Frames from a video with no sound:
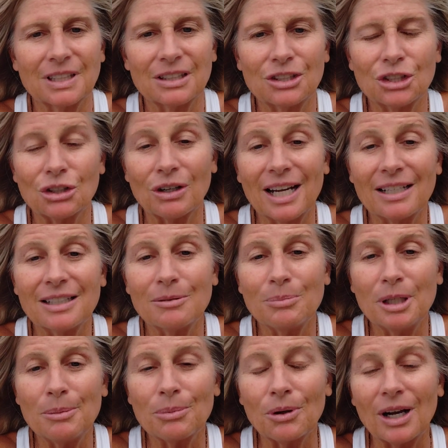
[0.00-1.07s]
stranded
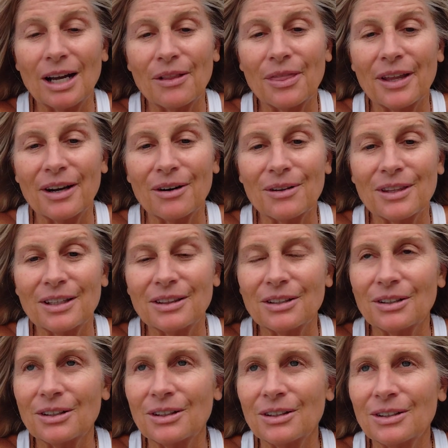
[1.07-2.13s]
people out there that
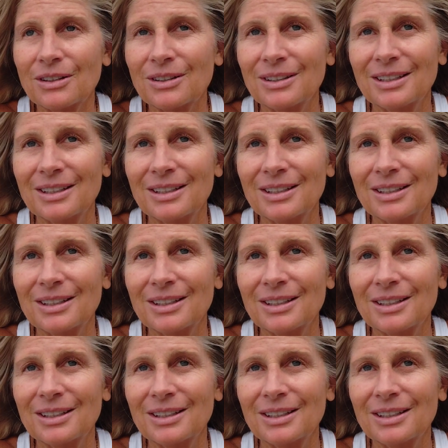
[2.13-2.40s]
their